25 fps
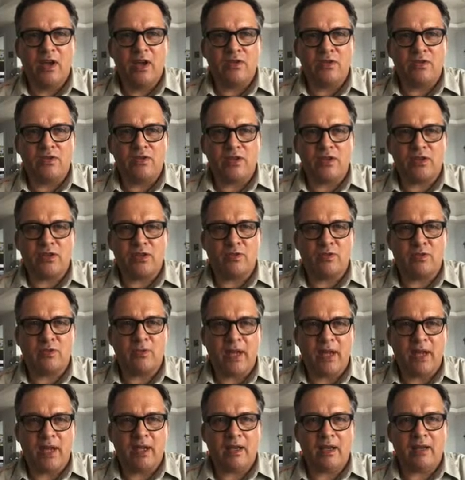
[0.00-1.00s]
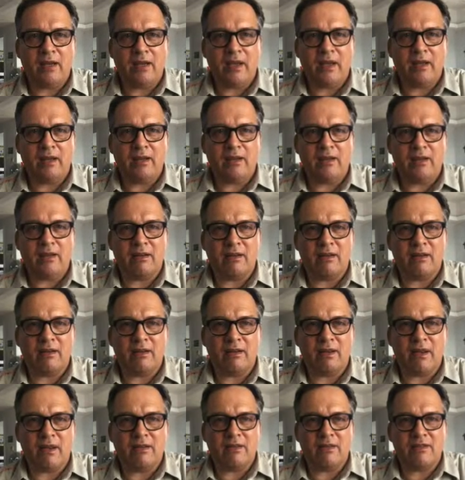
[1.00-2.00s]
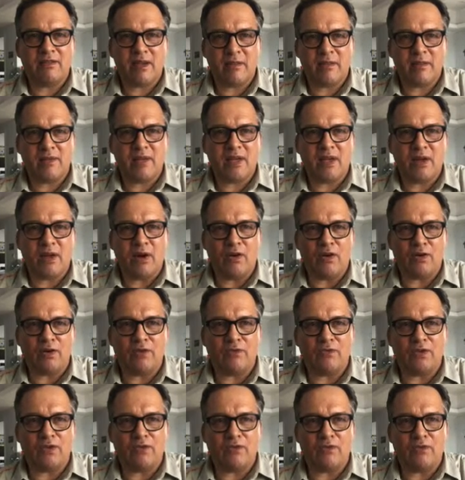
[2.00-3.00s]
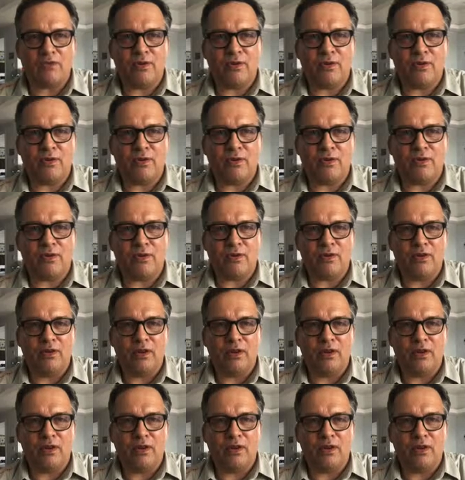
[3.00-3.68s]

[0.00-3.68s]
so that you can get something out of it for